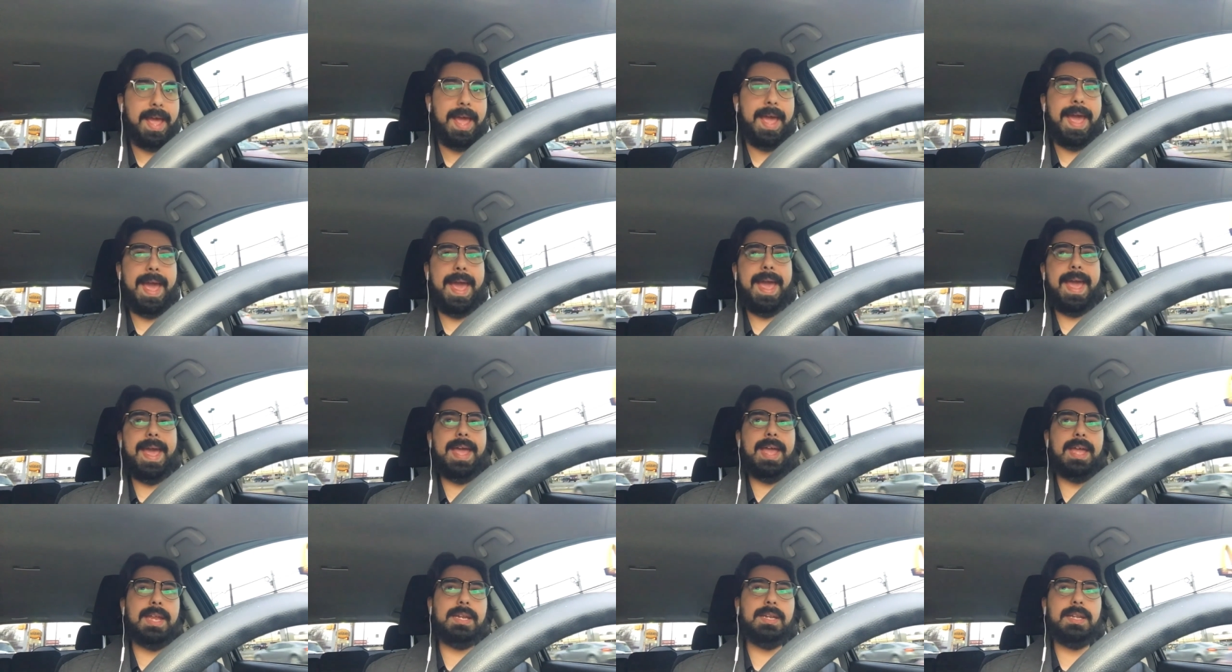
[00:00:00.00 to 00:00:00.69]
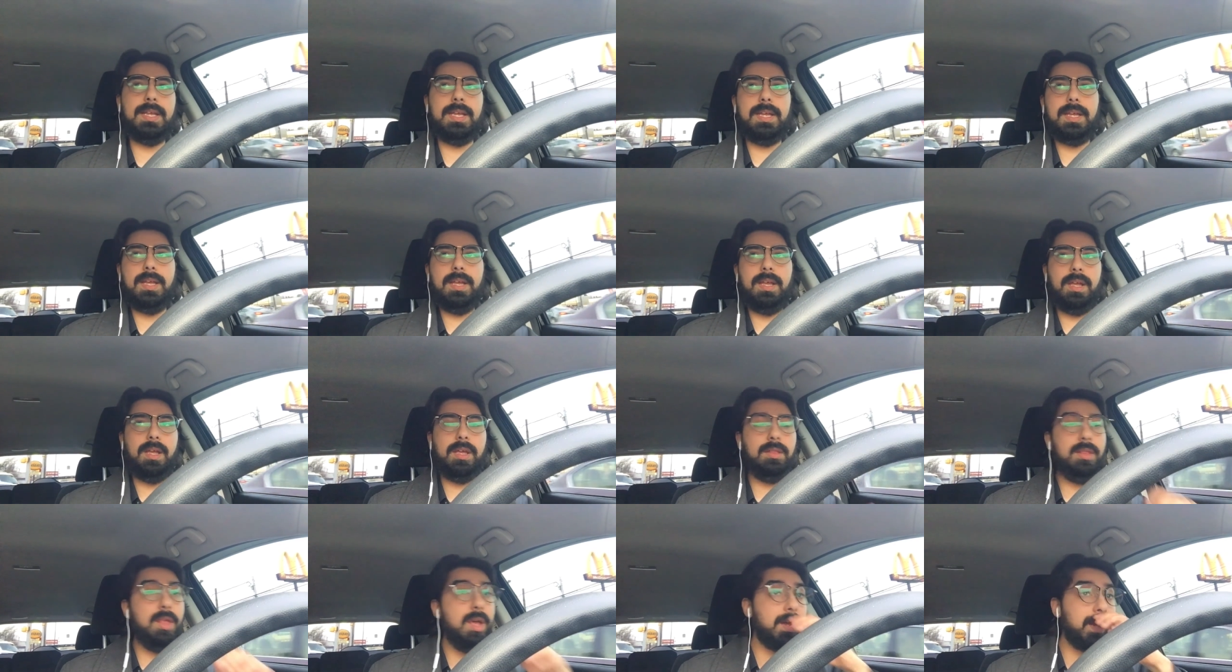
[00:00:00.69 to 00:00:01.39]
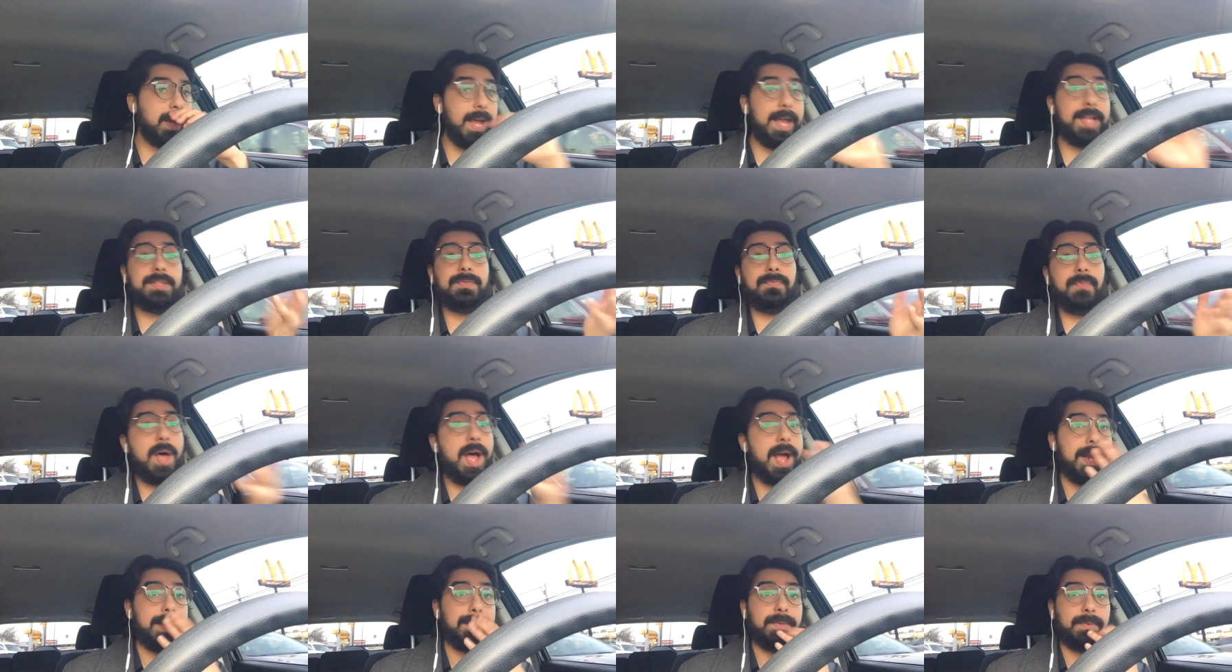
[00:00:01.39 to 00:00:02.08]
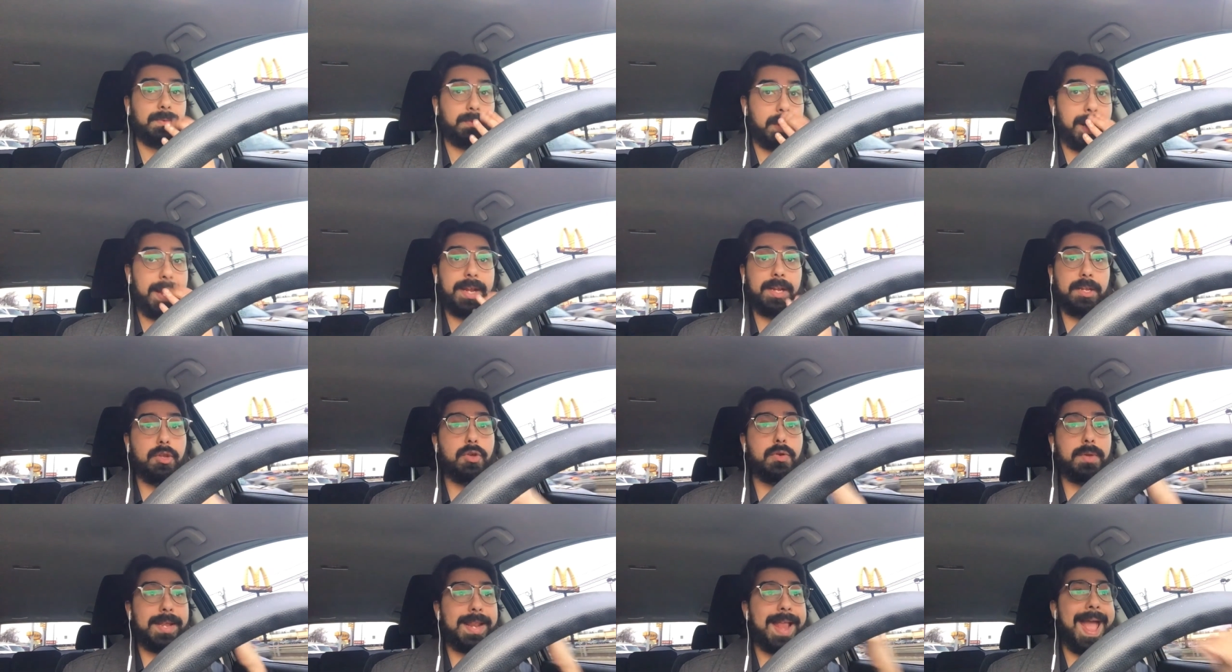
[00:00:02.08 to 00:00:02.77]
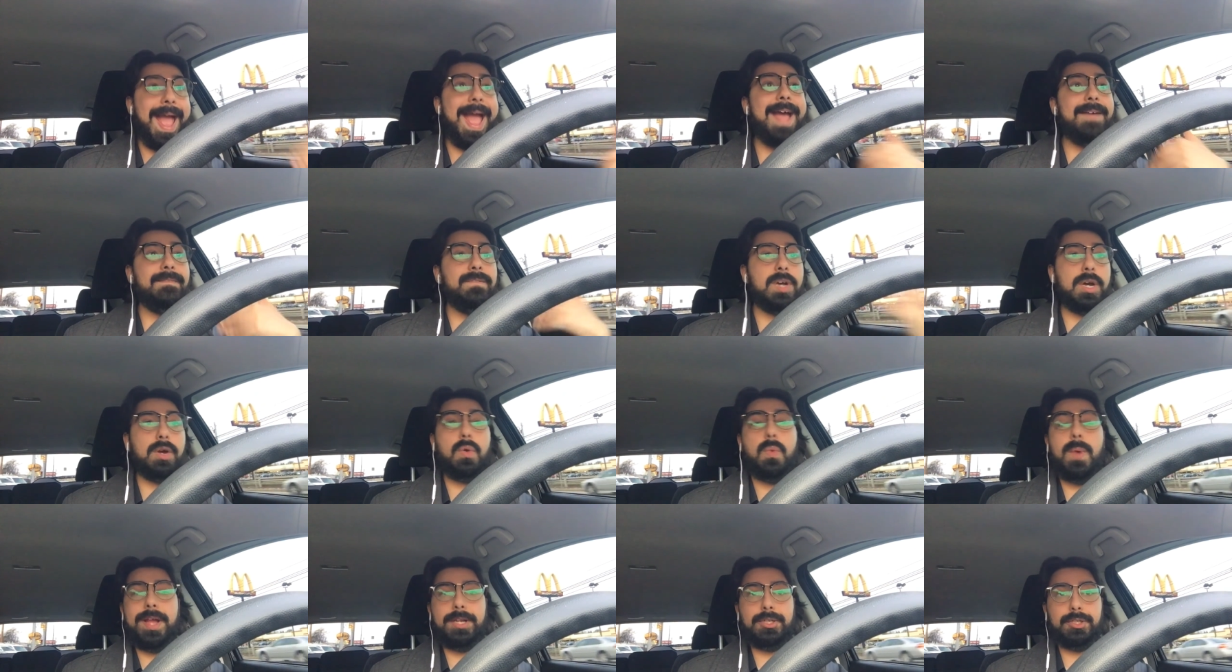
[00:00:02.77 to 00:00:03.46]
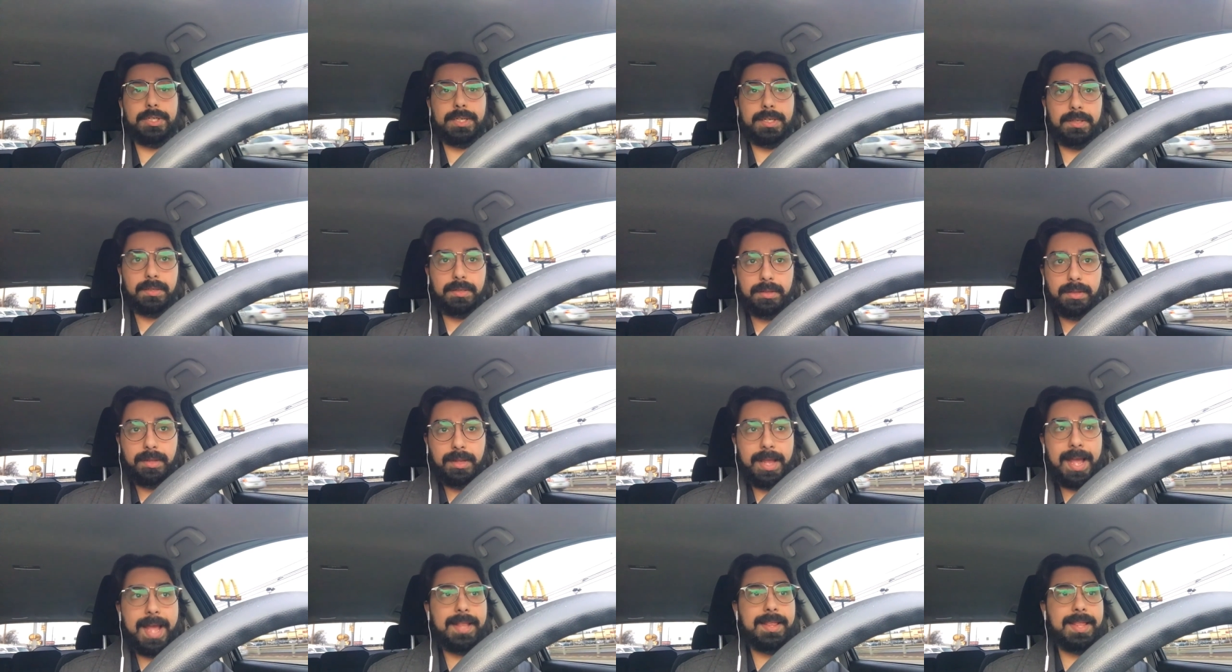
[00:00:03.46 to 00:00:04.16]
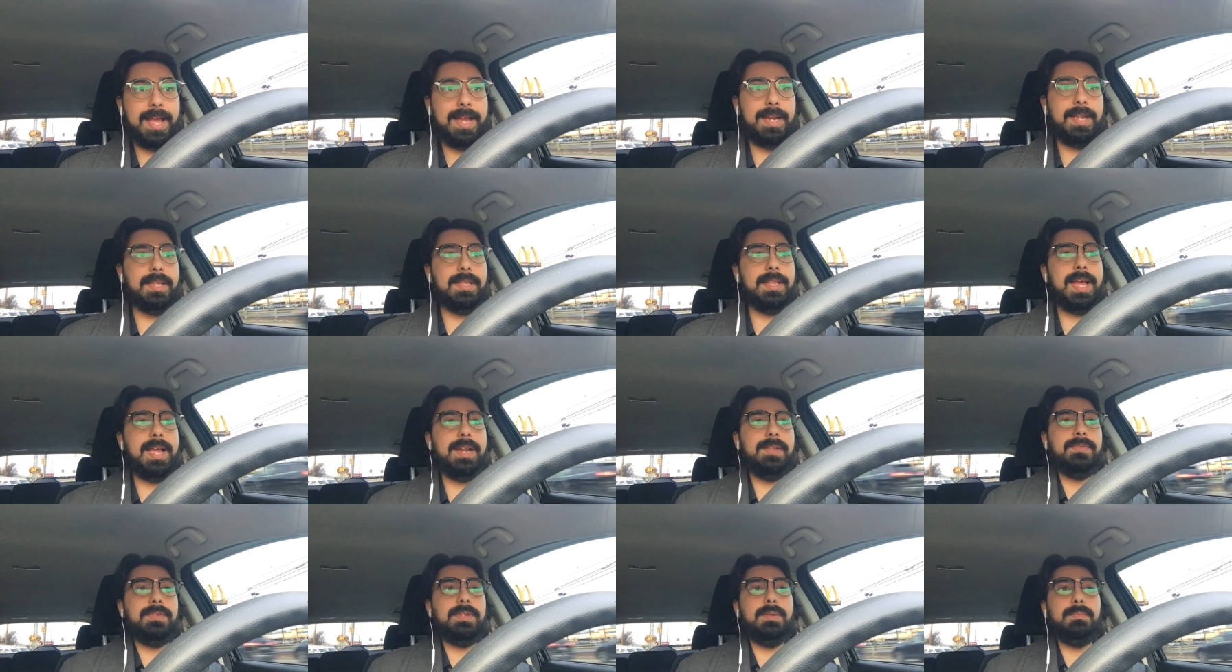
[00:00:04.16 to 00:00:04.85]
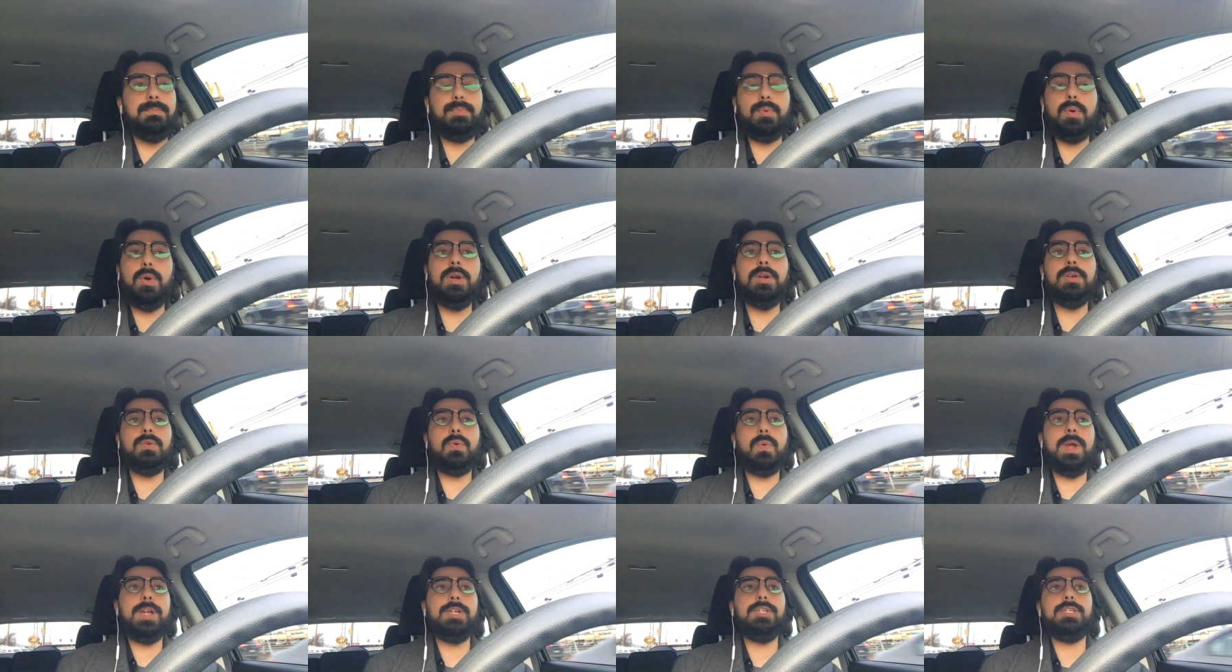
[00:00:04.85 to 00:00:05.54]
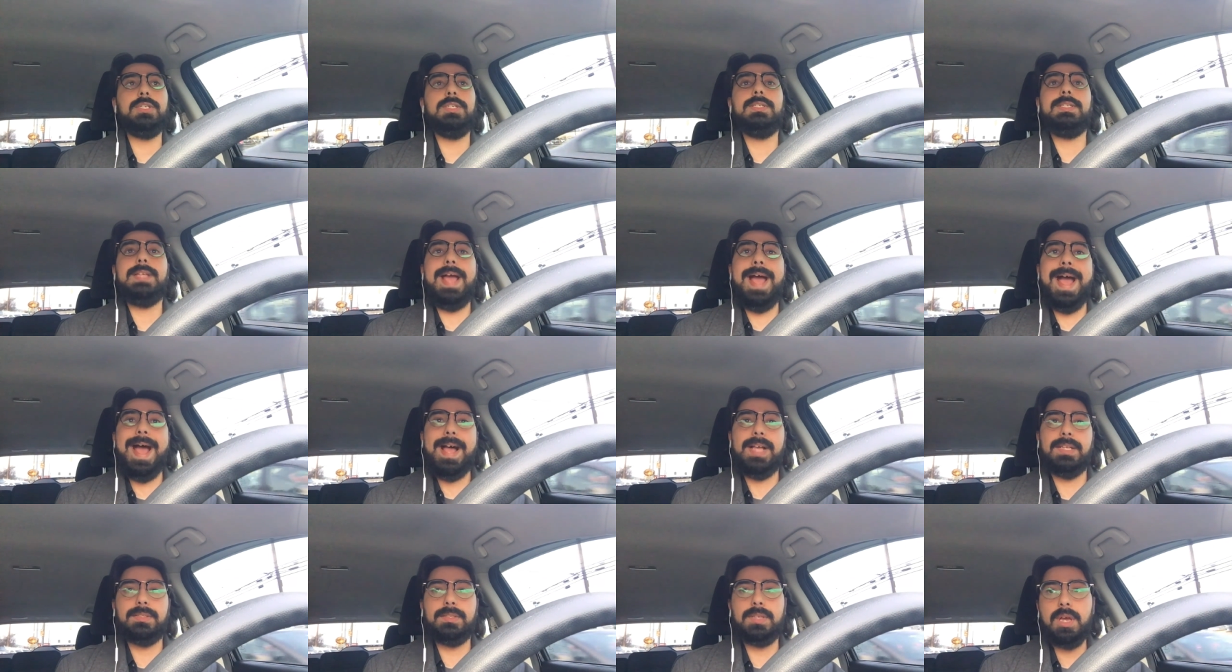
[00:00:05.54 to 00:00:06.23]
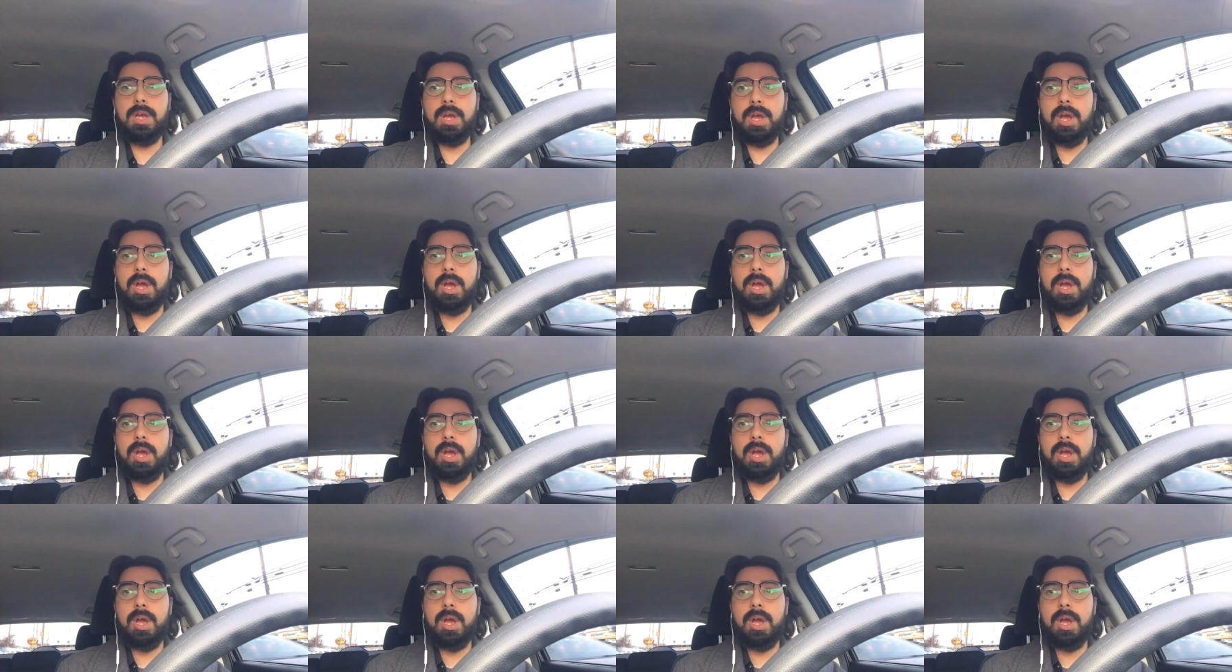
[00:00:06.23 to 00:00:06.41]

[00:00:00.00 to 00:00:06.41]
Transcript: And look, it's fine, right? You can have a question. That, that, that is an important question to ask.